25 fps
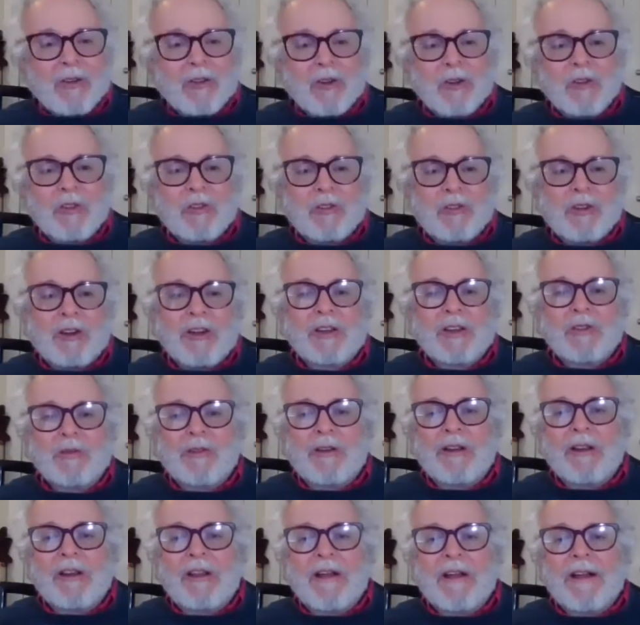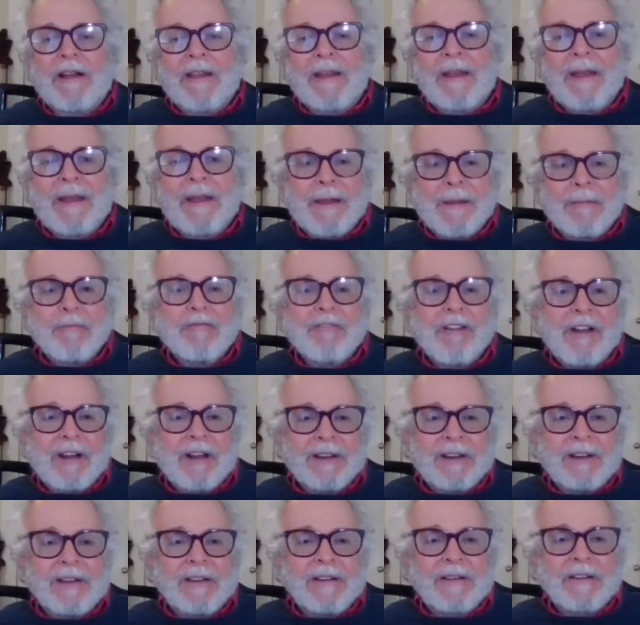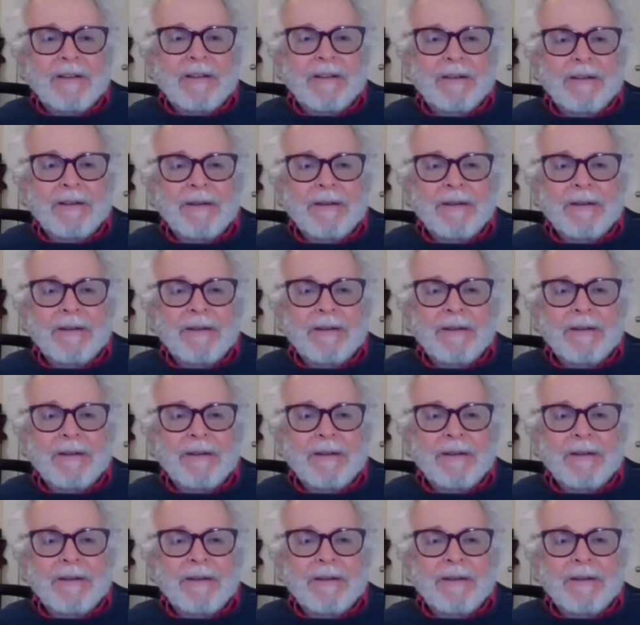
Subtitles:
too stressful. I am writing.